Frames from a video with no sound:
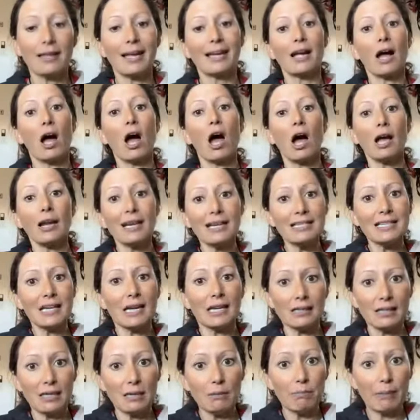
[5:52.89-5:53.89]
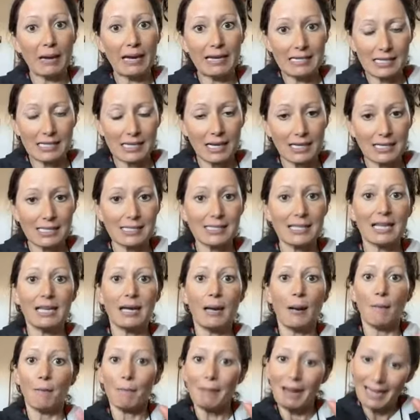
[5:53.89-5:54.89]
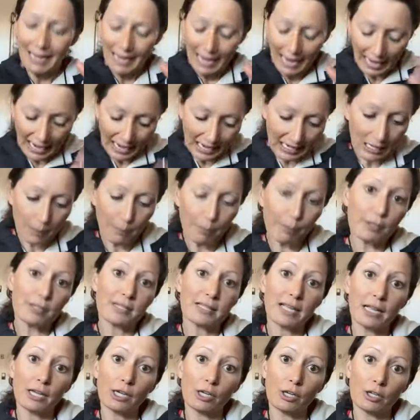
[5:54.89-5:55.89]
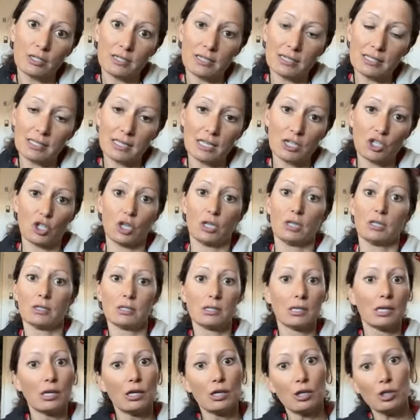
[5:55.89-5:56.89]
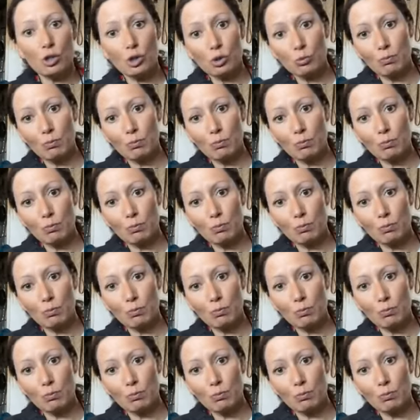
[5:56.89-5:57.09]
Like on a daily basis, make 80% good decisions,